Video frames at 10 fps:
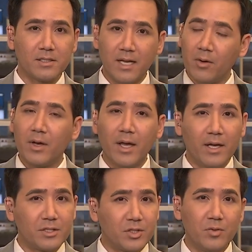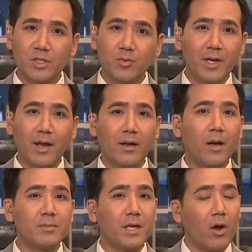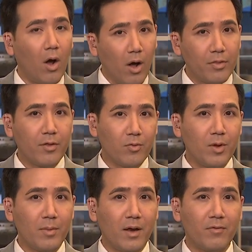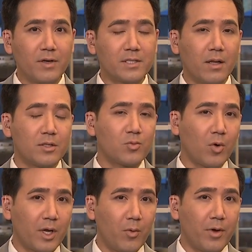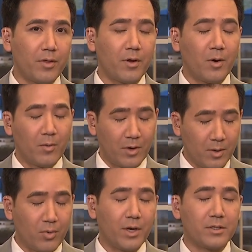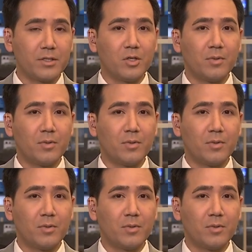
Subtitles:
Now, as soon as we get an update on the three men Fazell is working with, we're going to bring it to you.